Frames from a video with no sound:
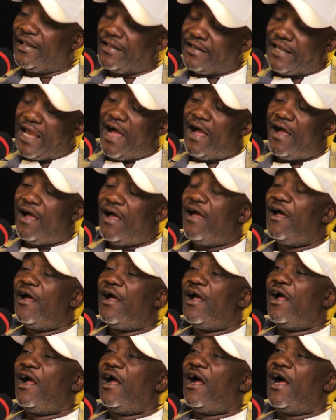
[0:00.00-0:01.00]
Yeah.
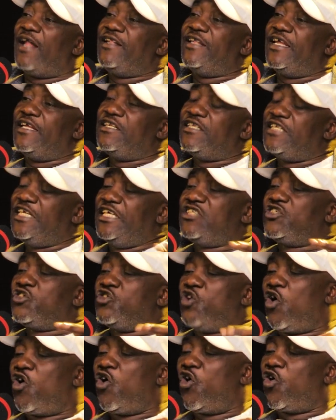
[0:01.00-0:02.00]
And then these
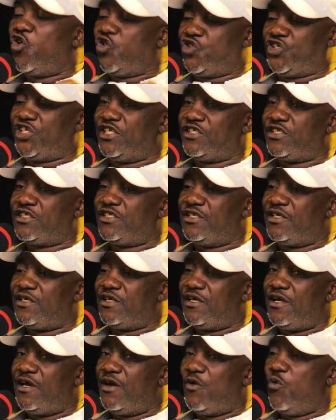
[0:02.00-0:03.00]
local coaches,
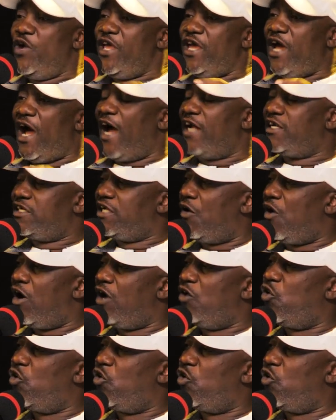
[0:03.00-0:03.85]
we had our